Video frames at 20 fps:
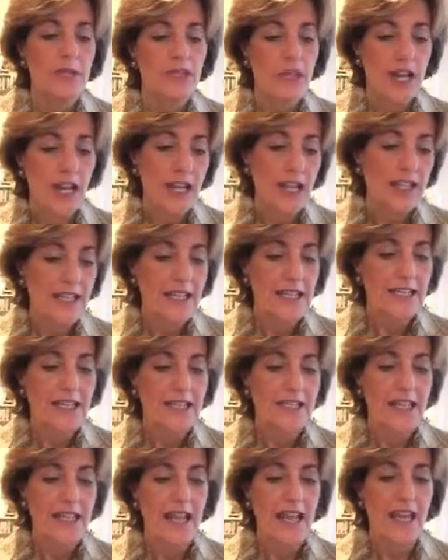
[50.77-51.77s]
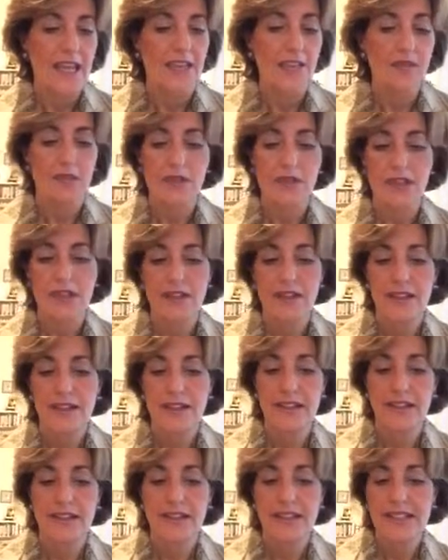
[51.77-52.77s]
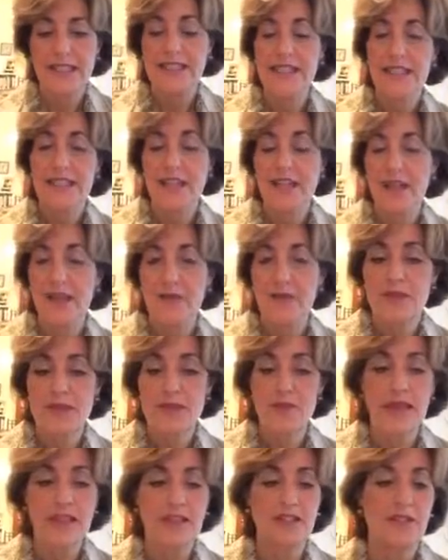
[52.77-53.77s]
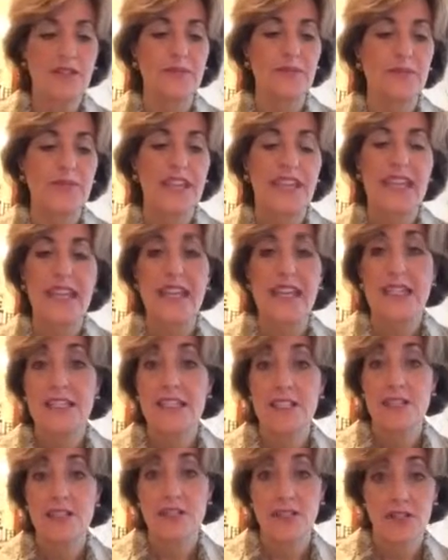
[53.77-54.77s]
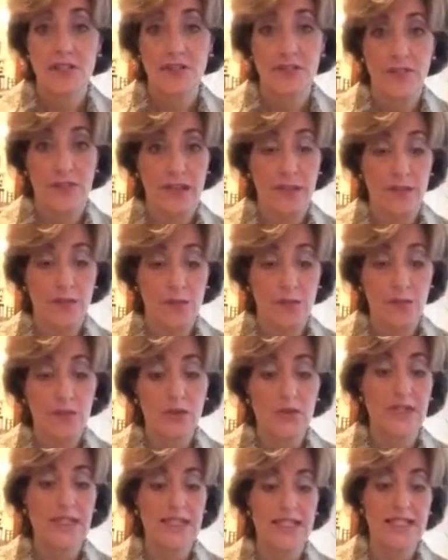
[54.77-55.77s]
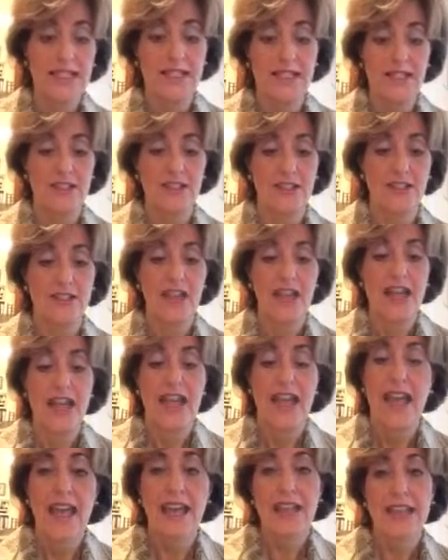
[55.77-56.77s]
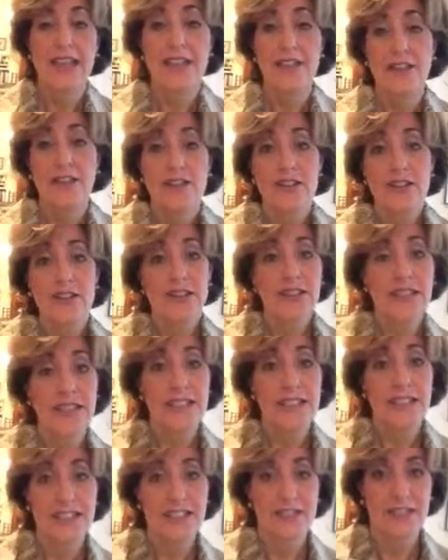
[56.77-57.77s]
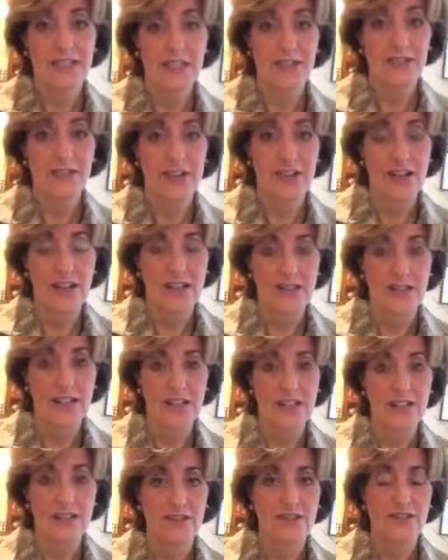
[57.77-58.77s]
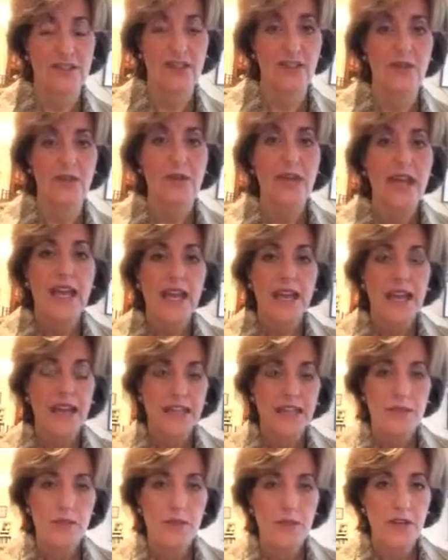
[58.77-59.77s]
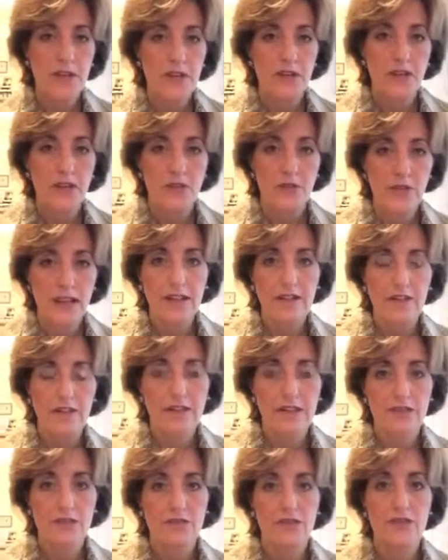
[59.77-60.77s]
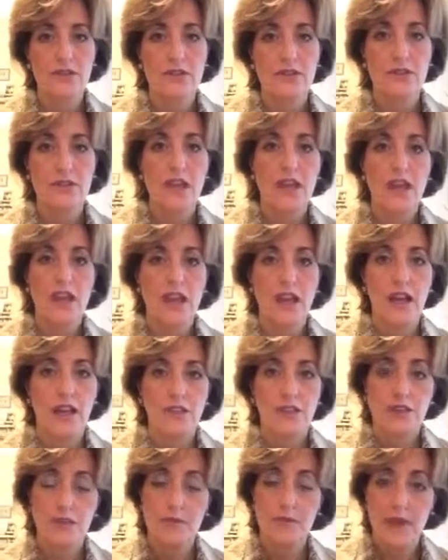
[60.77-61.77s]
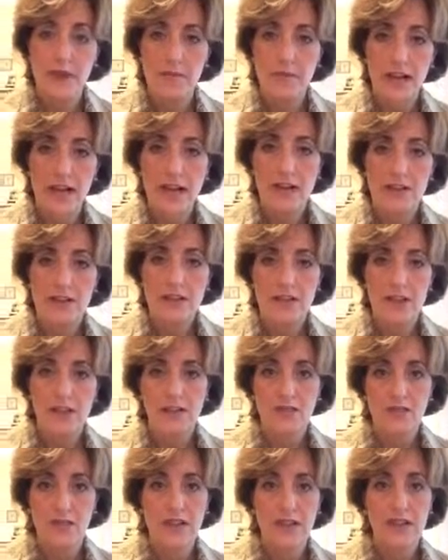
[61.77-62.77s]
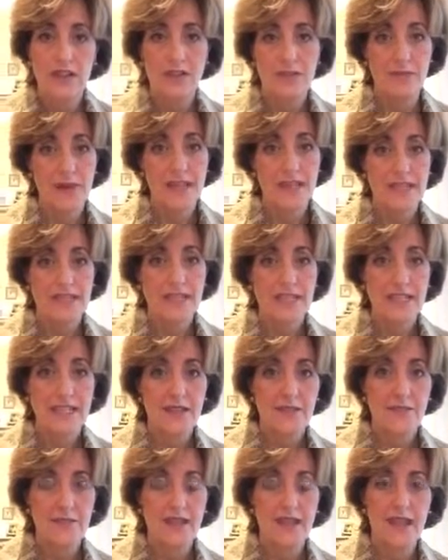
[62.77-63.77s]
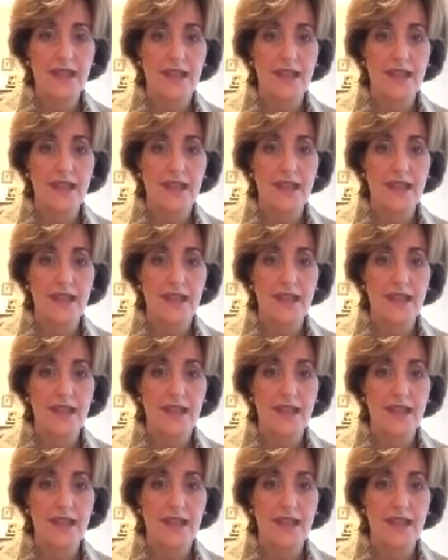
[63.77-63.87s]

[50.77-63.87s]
John is a North Carolina licensed home inspector. He is a certified mold assessor, and he's also a licensed general contractor. So he has been a great resource to my buyers as well as my team